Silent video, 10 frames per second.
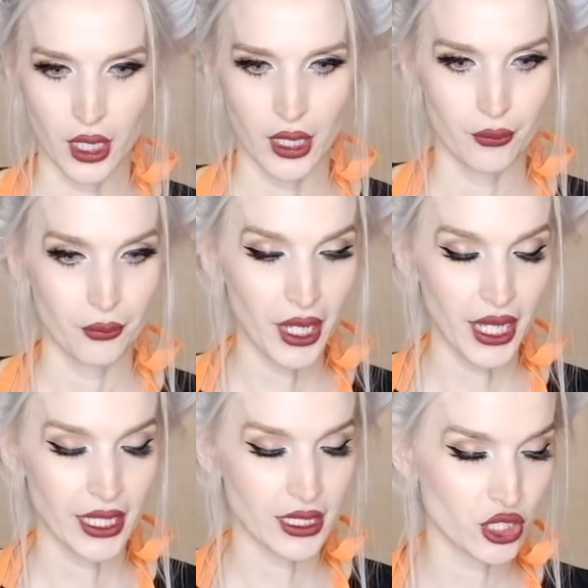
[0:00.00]
But I
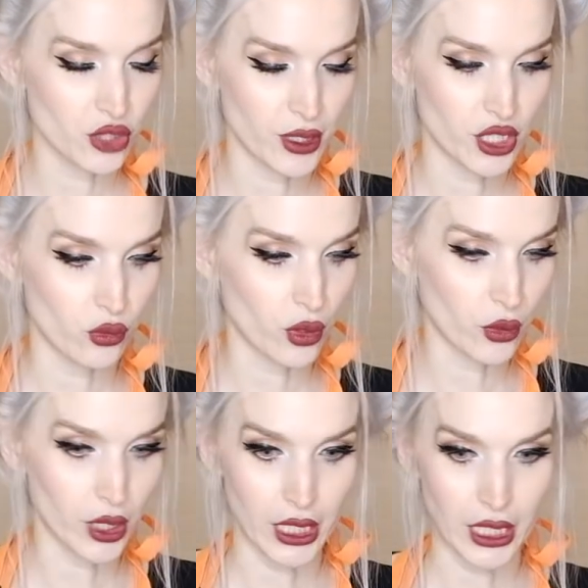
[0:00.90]
guess I should mention what we're
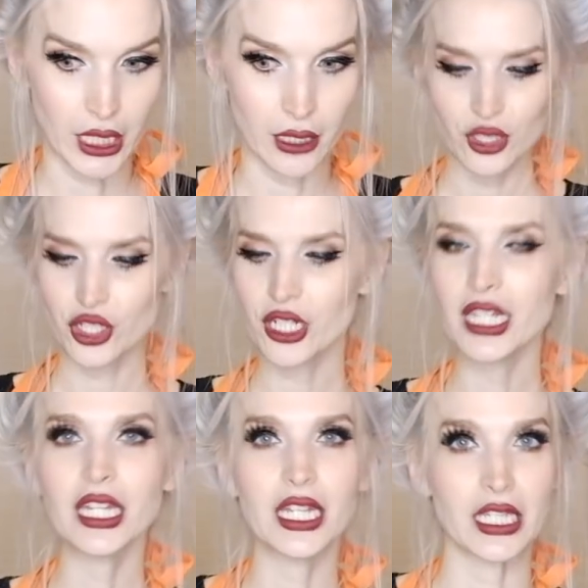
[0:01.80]
gonna need. So you're gonna
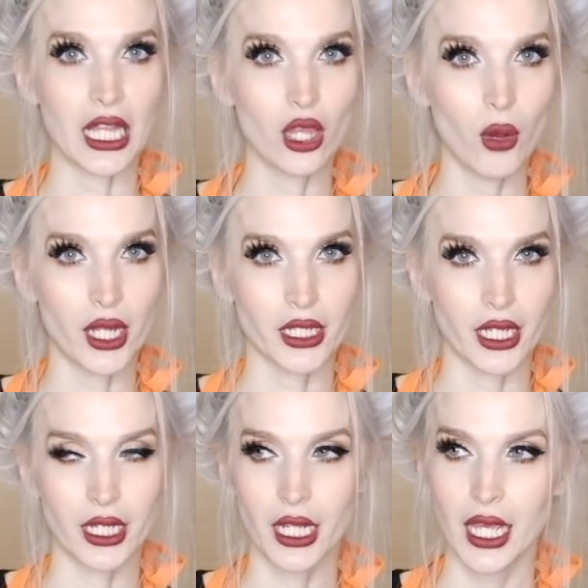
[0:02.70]
need a yellow
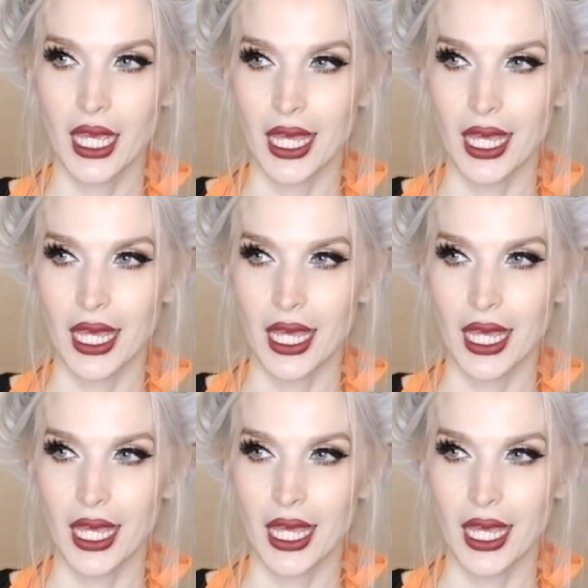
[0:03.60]
onion.